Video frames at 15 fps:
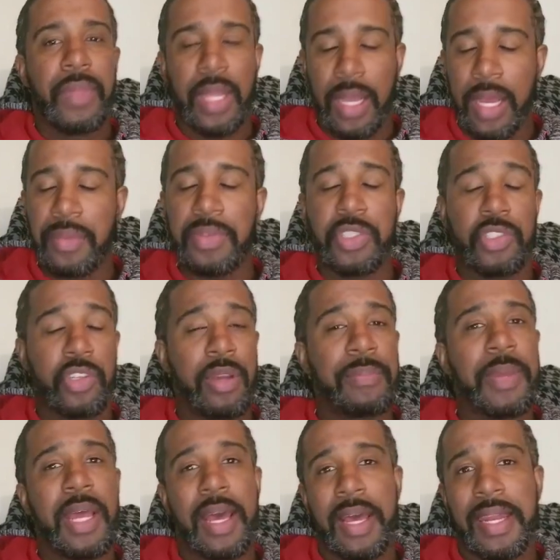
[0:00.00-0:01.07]
I was
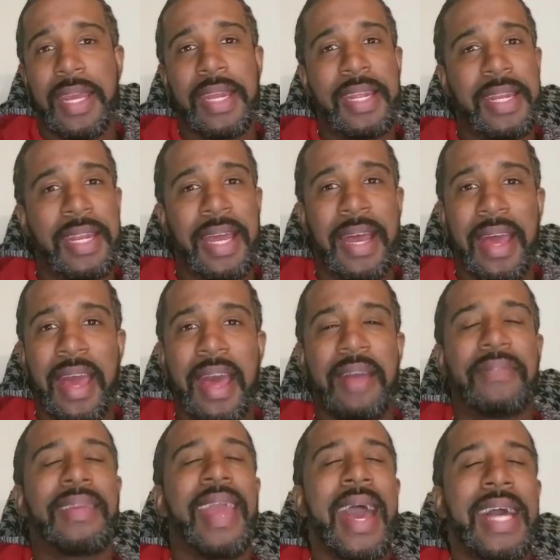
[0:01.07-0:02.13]
tripping how they did not
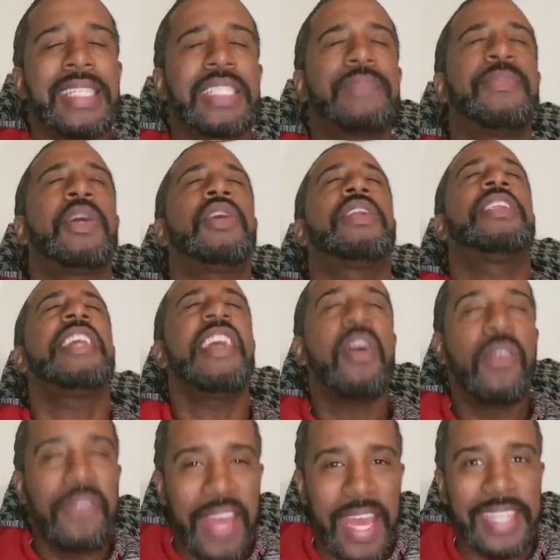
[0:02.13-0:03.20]
have Casper
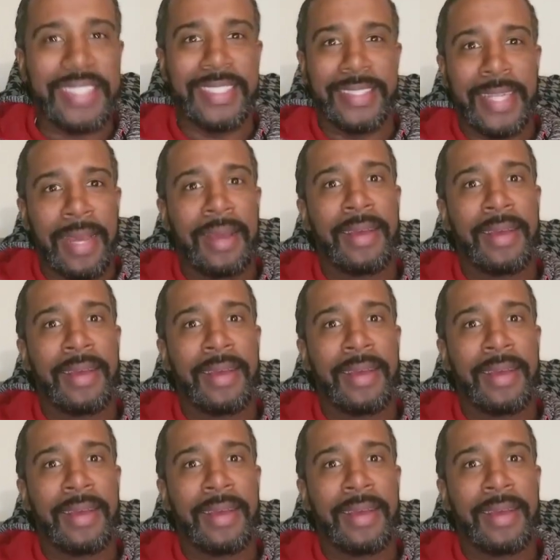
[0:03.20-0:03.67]
Nielvest.